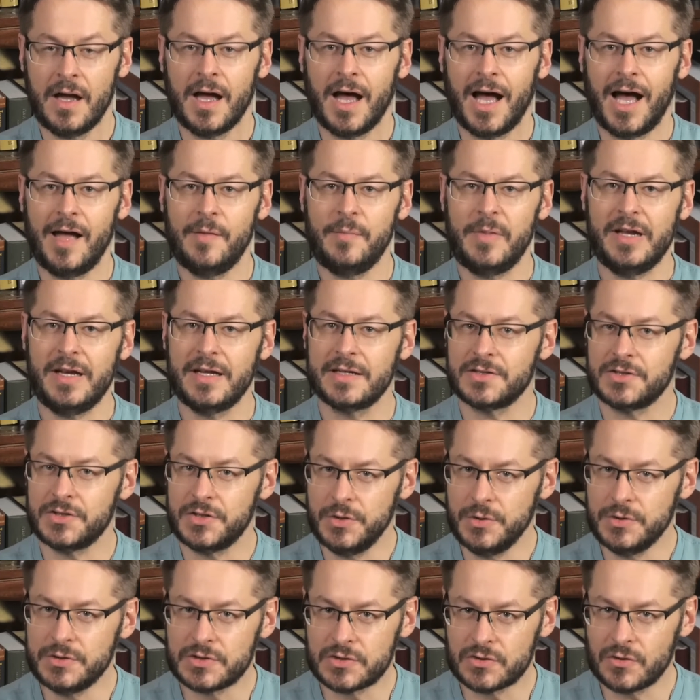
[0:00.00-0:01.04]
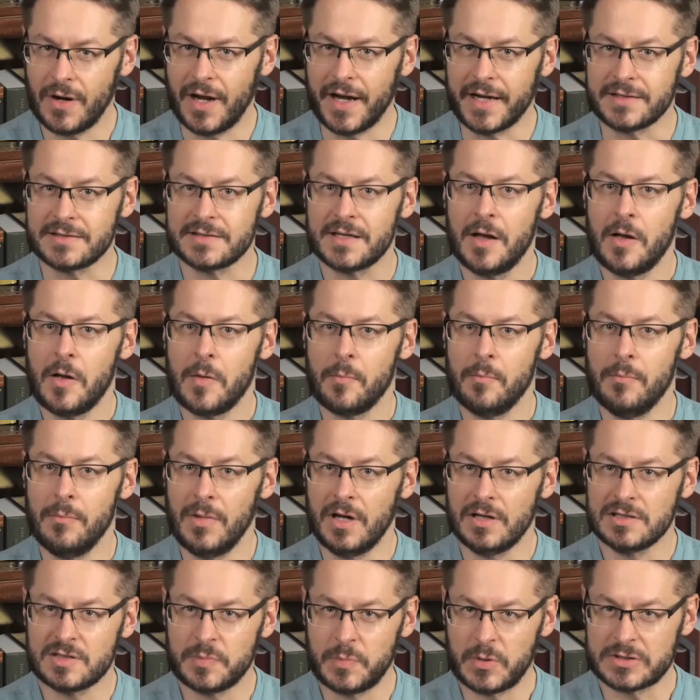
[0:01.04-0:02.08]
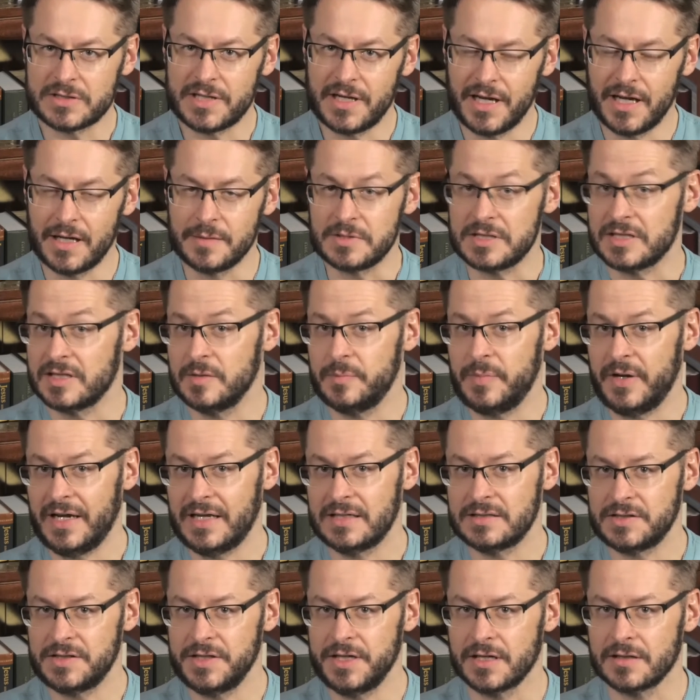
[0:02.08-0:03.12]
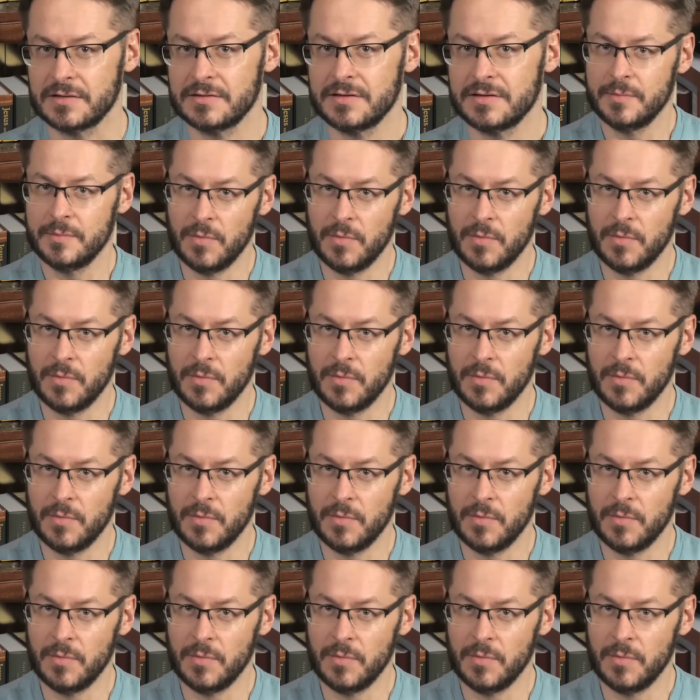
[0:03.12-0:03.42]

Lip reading: I've been at two strikes multiple times in the past year.